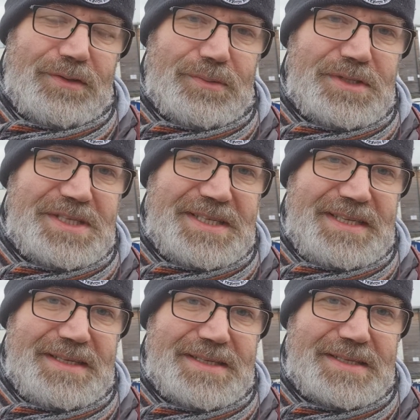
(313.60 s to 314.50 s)
those
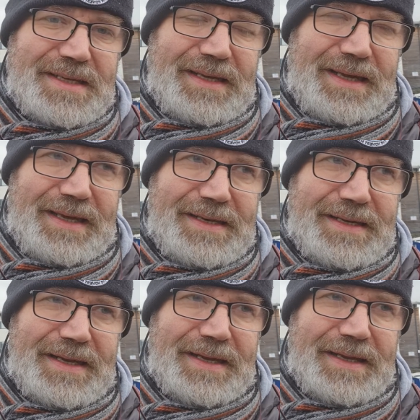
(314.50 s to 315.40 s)
scenes
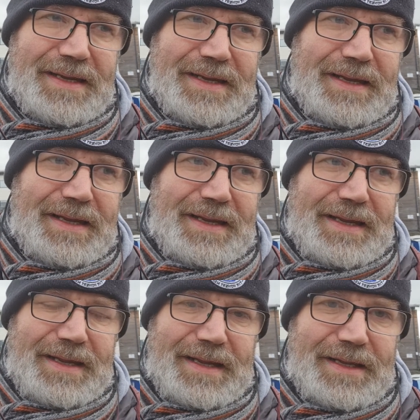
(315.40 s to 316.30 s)
in
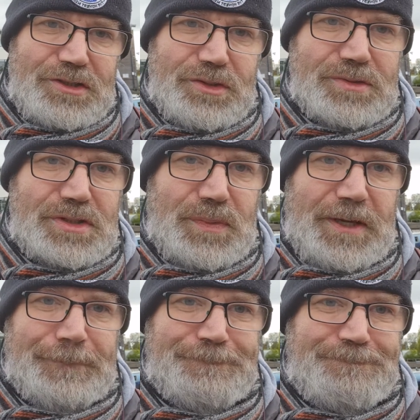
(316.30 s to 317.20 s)
George
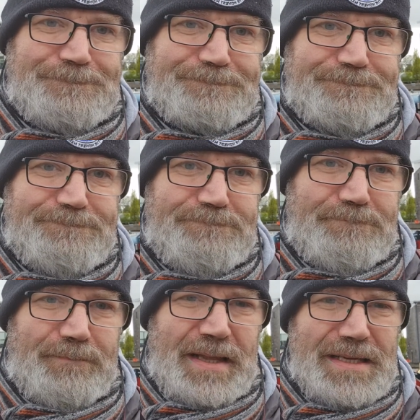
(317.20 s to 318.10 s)
Square
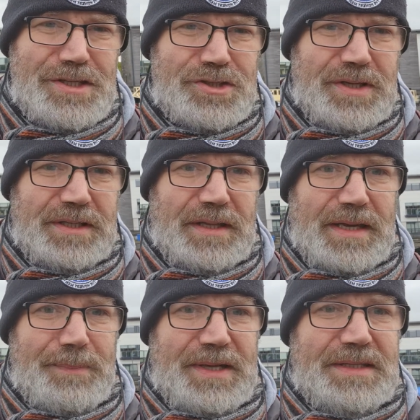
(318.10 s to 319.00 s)
in Strict
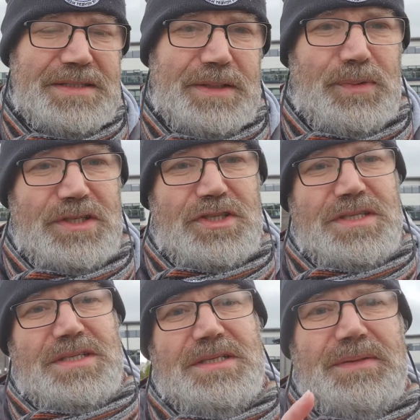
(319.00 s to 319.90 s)
Liability, which
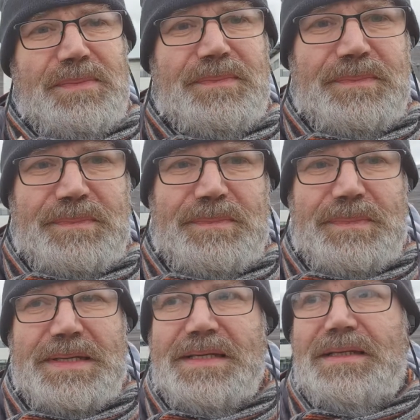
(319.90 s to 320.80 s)
has
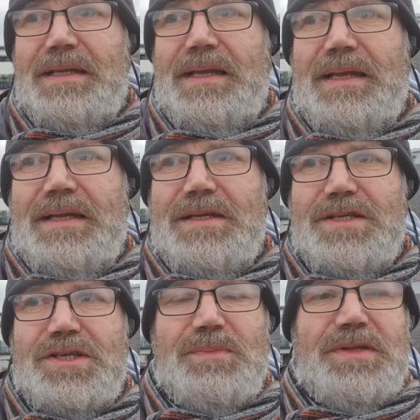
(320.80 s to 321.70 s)
been
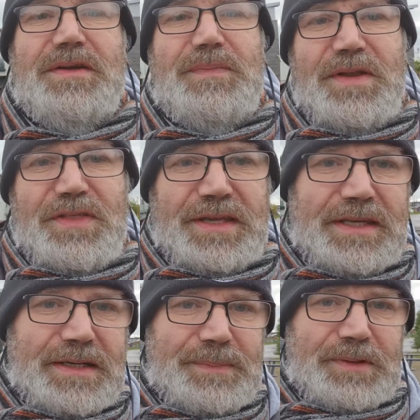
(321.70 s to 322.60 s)
something I've been
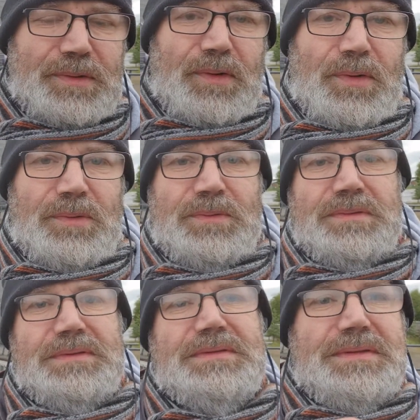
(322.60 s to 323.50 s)
thinking about all
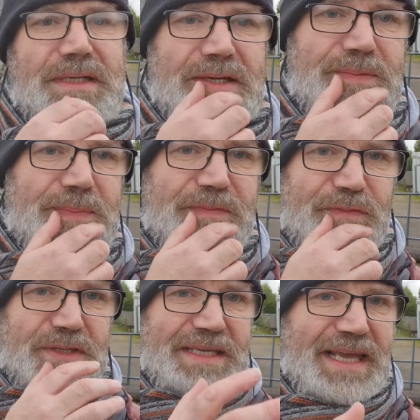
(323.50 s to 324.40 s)
kind of week.
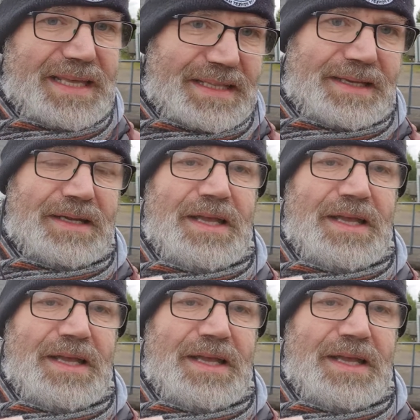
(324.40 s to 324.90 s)
Before I get there,